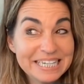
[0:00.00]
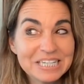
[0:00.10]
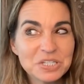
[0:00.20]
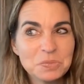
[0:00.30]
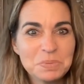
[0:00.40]

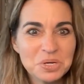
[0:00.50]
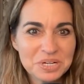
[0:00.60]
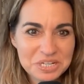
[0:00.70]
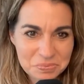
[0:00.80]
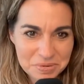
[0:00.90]

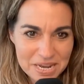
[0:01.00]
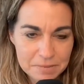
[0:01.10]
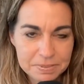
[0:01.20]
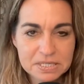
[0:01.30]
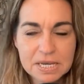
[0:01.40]
experience what
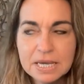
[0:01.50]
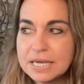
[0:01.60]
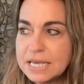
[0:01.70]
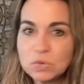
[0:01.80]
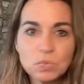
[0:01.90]
happens.
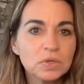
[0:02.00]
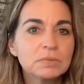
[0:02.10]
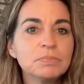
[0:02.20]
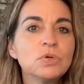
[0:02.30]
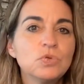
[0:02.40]
It will
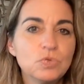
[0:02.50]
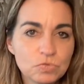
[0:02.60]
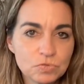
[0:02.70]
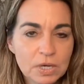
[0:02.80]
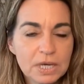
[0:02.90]

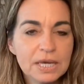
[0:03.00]
move.